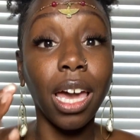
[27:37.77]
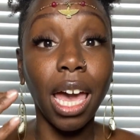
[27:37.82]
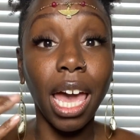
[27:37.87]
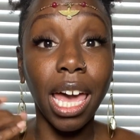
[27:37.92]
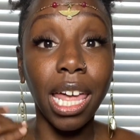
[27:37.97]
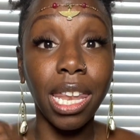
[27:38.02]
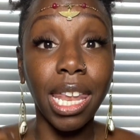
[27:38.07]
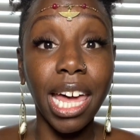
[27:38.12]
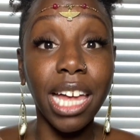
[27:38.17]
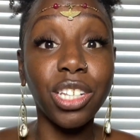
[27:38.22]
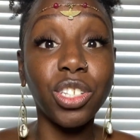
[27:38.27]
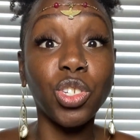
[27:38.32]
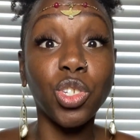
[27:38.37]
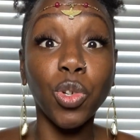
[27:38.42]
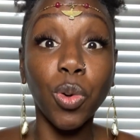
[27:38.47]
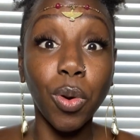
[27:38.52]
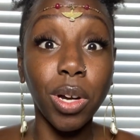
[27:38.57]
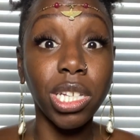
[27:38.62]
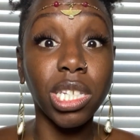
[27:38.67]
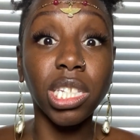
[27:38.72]
And that
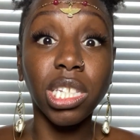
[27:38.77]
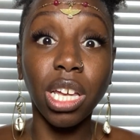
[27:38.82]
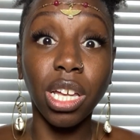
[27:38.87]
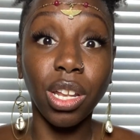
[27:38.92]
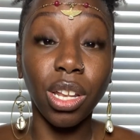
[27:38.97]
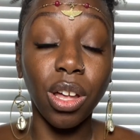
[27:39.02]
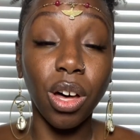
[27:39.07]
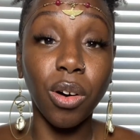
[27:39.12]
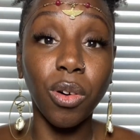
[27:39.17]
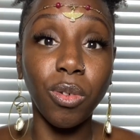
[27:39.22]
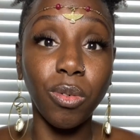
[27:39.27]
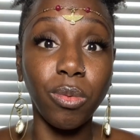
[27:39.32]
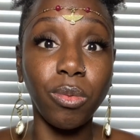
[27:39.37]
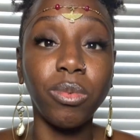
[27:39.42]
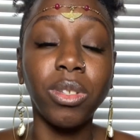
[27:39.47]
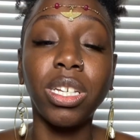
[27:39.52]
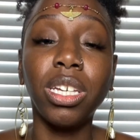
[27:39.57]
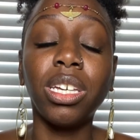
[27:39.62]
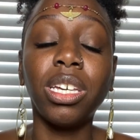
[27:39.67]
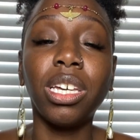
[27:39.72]
choice alone
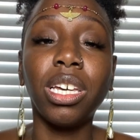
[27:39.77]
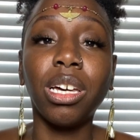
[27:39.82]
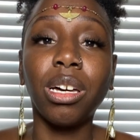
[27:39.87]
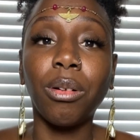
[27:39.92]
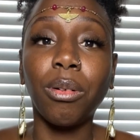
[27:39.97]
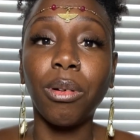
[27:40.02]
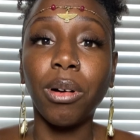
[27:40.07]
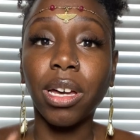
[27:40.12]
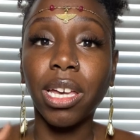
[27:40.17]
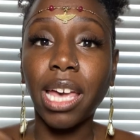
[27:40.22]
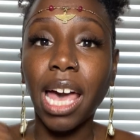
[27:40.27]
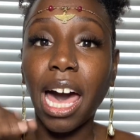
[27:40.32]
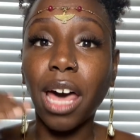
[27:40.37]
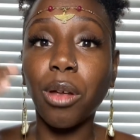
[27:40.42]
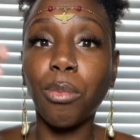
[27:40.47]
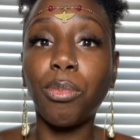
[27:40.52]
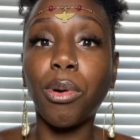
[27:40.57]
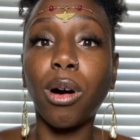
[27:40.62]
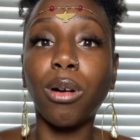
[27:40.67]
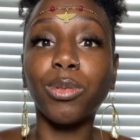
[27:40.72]

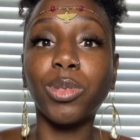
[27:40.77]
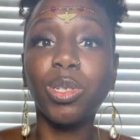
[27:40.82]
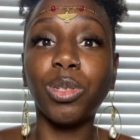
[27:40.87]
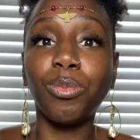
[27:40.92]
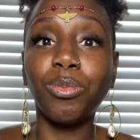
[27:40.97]
catapulted